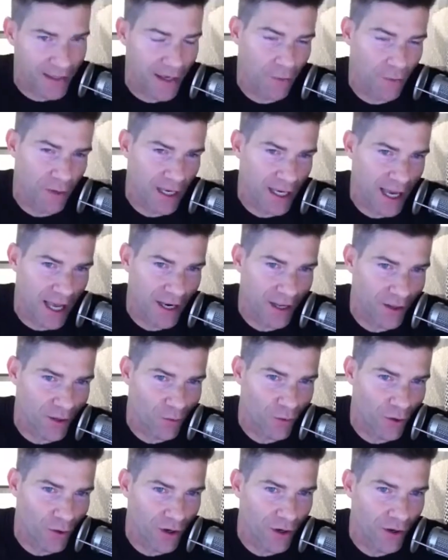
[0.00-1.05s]
that we can in the
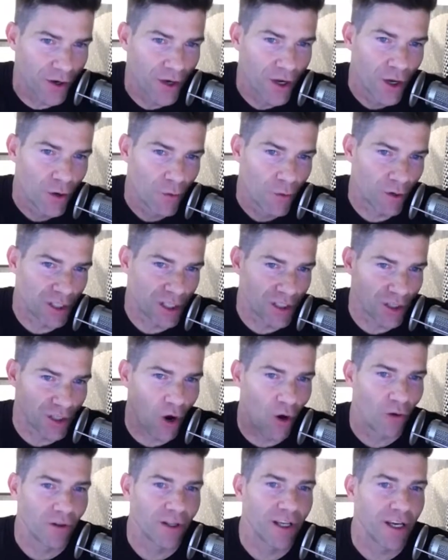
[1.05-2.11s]
world, which is
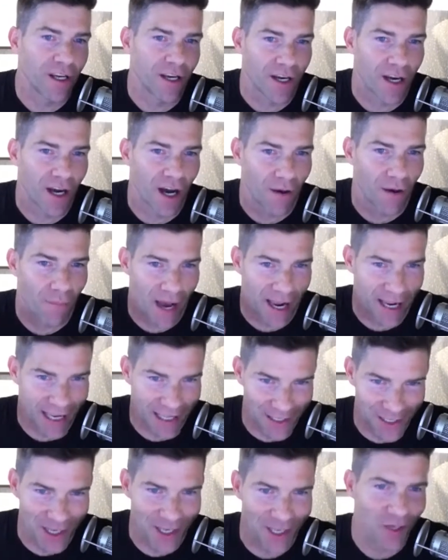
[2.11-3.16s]
only going to come by
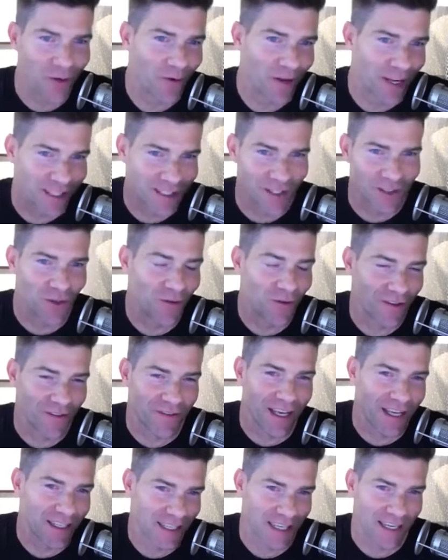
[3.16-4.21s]
continuing to do the
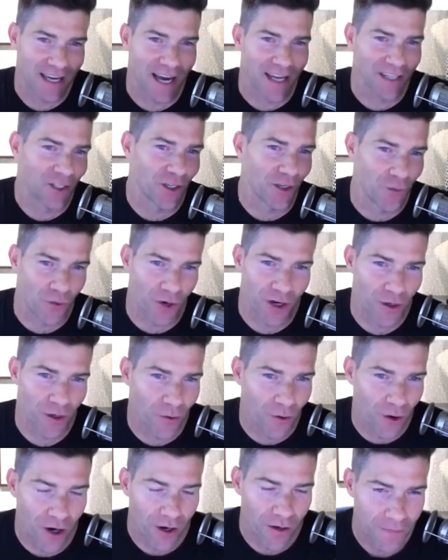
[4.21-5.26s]
things that got you to where you
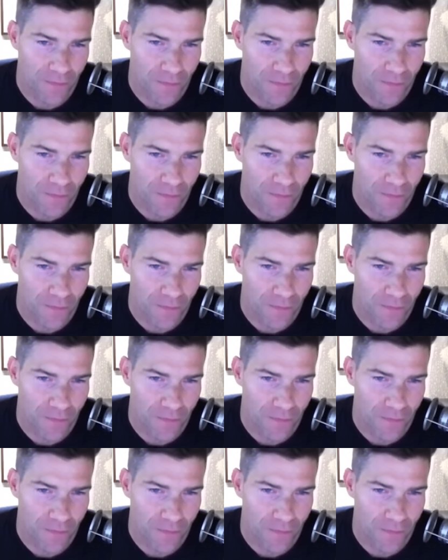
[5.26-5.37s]
are.